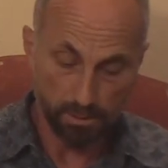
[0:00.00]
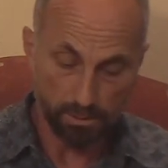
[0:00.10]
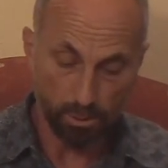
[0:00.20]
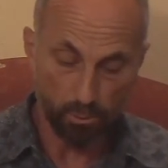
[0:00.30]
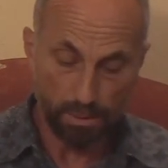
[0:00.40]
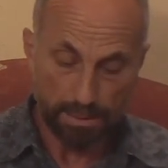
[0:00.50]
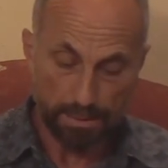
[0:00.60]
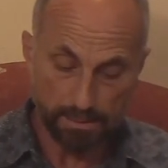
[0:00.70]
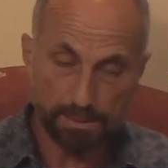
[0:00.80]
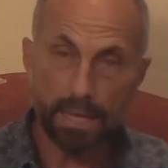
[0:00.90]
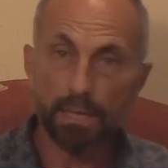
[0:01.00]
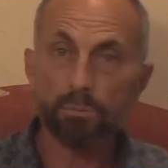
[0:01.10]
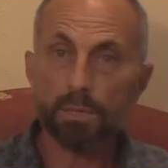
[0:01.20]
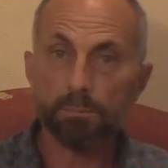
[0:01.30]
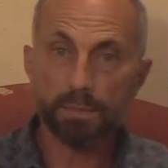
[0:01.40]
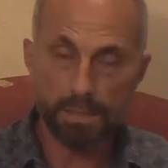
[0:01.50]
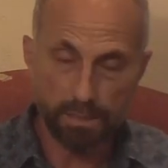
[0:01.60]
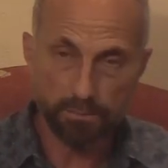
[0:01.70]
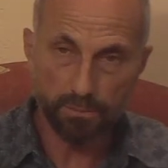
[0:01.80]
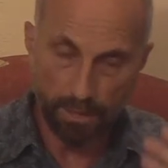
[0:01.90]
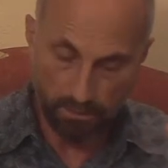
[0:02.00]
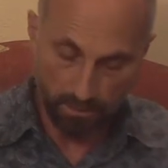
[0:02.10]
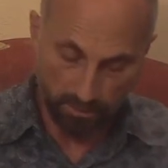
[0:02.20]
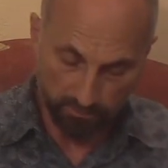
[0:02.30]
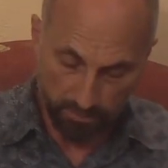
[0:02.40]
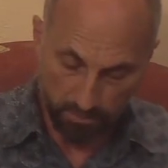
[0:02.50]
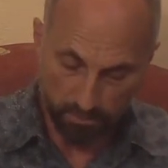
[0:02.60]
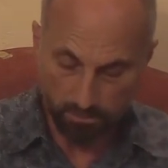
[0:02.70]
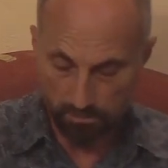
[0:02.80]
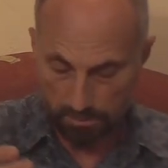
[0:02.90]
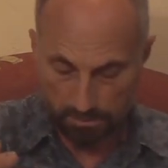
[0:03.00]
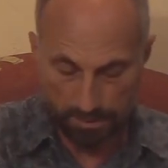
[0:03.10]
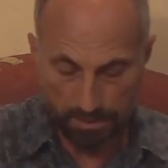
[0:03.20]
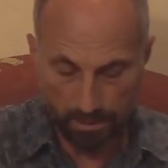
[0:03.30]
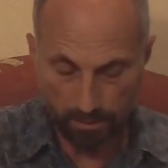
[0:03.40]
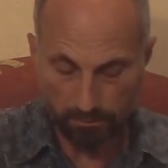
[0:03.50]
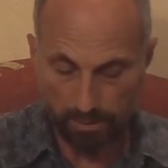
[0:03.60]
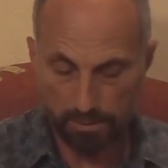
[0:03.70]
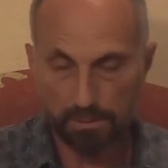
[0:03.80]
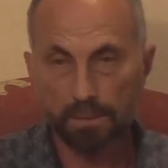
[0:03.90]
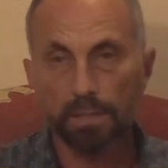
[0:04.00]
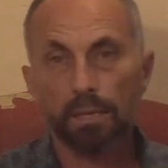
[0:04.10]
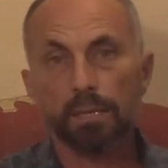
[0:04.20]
So instead, we believe that the government will take care of us